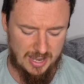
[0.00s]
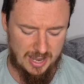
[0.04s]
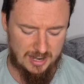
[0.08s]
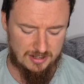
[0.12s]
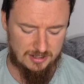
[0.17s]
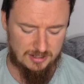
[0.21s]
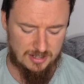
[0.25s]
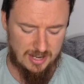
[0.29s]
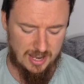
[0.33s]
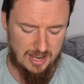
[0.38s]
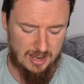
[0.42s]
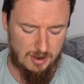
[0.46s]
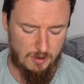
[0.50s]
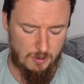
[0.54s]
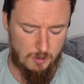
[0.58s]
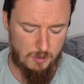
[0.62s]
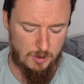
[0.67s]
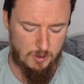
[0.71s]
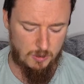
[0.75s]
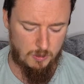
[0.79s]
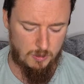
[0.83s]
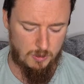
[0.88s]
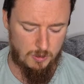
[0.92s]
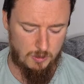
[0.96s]
that
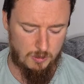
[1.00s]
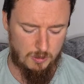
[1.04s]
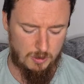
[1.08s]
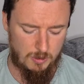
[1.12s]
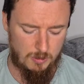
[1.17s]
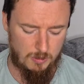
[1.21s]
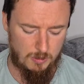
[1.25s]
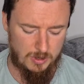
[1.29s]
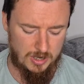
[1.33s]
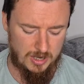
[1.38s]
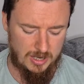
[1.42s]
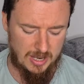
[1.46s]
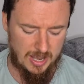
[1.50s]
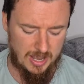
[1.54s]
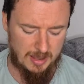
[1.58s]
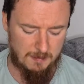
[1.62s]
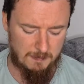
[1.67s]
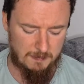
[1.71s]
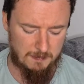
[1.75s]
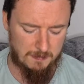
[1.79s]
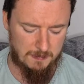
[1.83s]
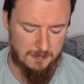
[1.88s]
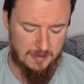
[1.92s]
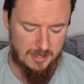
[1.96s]
we
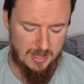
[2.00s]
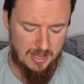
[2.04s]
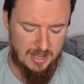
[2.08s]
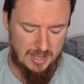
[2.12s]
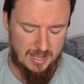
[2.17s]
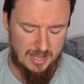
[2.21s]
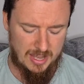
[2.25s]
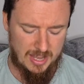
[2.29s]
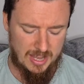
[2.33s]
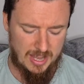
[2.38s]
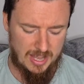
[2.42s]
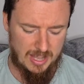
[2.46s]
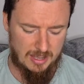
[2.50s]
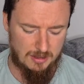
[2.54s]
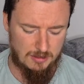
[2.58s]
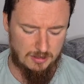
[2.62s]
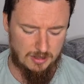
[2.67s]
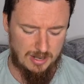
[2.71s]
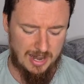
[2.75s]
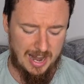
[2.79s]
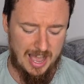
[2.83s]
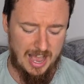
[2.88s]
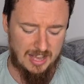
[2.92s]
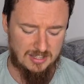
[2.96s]

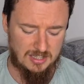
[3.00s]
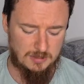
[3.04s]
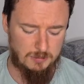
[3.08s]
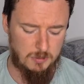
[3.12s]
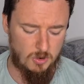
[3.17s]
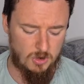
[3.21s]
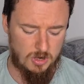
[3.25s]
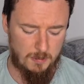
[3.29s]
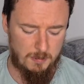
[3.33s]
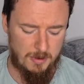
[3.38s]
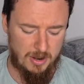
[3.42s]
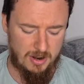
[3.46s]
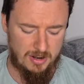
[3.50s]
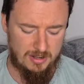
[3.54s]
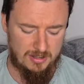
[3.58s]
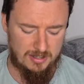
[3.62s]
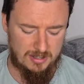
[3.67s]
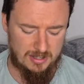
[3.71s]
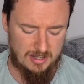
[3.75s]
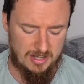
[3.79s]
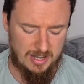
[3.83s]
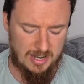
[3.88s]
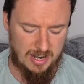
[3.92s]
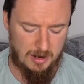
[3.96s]
last spoke about
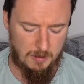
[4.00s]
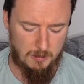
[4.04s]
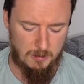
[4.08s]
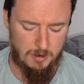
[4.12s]
it.